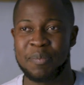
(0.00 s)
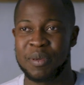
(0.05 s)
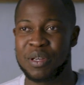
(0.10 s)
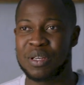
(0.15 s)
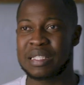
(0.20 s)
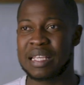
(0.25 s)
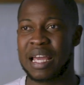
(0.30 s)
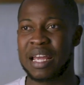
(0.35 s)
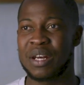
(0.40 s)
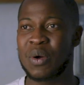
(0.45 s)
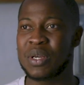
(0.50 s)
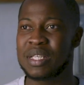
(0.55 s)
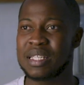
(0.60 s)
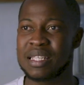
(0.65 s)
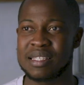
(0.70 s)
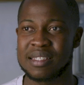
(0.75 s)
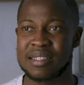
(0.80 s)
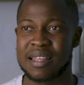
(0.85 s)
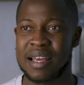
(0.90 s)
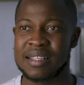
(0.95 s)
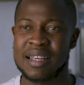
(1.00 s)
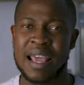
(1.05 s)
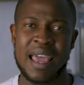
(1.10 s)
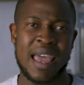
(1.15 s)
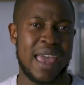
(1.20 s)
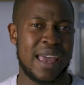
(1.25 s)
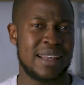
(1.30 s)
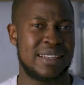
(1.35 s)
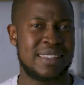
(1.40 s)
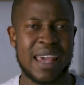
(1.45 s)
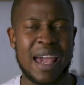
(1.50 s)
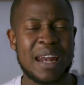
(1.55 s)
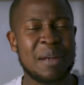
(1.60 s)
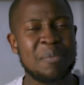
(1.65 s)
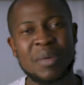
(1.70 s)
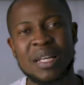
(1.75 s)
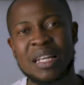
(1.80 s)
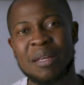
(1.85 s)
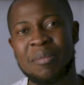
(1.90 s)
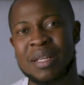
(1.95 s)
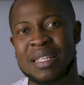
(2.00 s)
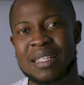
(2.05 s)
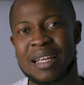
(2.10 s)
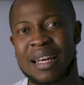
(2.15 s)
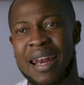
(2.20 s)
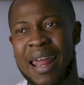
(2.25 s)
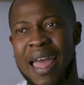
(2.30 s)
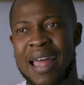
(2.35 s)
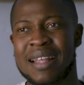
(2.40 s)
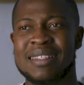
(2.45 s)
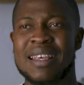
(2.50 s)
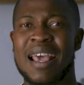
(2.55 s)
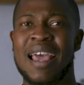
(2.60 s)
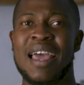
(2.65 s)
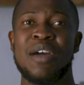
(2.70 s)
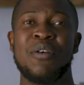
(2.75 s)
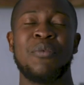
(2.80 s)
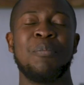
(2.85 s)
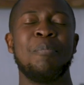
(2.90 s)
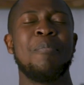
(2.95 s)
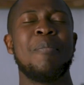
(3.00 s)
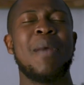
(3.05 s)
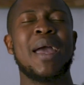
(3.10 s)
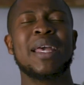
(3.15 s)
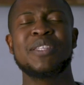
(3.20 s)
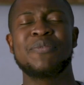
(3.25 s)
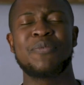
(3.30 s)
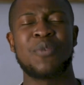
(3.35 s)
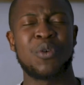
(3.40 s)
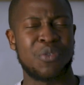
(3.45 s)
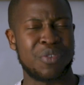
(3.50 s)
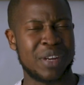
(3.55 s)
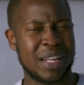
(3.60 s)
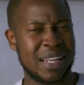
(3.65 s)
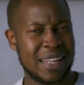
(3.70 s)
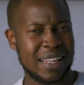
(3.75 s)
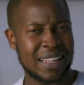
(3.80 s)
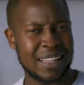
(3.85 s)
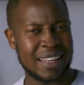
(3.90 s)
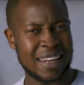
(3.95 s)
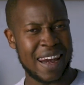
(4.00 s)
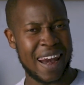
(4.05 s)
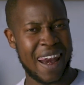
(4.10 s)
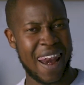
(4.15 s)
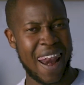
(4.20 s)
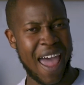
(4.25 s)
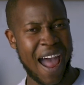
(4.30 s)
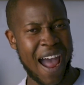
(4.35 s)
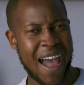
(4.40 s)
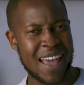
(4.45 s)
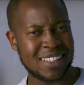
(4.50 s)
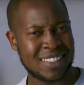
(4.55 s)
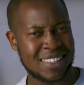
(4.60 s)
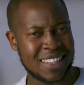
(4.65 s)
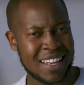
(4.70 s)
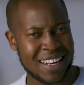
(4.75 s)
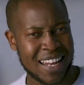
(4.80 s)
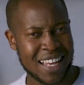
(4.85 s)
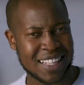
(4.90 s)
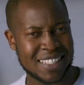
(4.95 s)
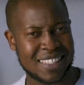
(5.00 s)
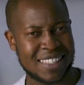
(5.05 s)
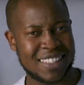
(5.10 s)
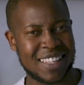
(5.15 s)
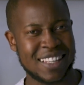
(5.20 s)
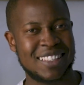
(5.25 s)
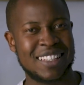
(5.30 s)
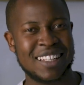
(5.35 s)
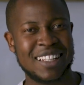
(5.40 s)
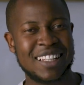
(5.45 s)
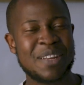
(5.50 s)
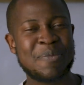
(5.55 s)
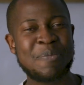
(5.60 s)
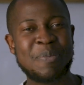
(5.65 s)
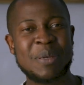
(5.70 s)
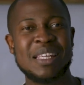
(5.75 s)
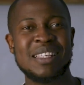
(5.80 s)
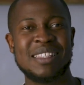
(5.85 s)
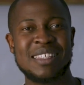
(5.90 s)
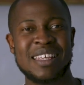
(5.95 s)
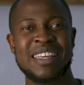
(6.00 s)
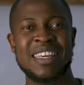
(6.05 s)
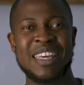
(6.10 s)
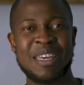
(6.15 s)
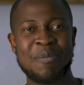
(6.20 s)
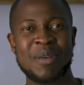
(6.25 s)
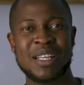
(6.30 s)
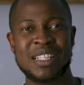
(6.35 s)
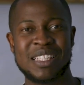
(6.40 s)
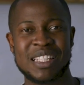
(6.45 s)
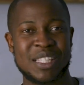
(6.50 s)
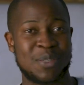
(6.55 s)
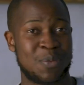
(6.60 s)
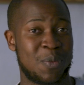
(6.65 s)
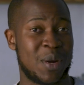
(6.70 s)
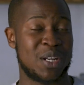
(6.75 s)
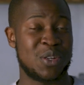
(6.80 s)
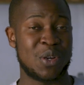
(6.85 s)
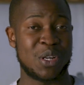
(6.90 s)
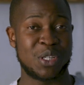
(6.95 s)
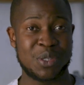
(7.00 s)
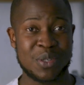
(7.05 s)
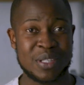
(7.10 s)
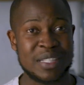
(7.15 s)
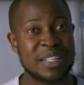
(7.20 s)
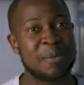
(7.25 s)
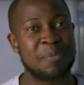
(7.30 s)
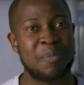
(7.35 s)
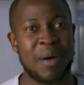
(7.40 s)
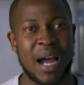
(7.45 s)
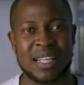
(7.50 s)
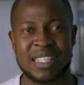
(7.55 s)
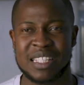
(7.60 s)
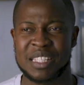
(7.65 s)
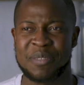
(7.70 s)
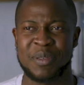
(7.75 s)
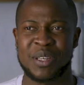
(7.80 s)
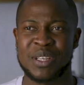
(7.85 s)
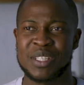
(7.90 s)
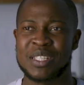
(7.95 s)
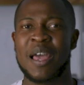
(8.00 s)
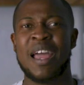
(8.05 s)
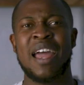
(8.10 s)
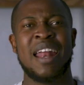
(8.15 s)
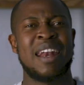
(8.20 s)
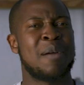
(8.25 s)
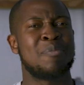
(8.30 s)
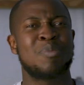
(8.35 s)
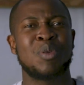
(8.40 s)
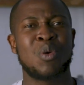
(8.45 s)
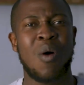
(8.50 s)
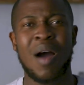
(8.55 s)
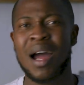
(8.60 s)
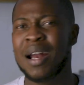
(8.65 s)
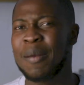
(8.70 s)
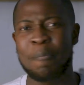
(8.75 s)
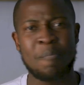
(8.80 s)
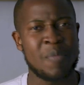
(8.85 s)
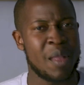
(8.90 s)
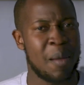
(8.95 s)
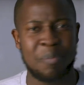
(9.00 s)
because I noticed that a 10mm lens makes for really nice and aesthetically pleasing images when you're shooting parties, because number one,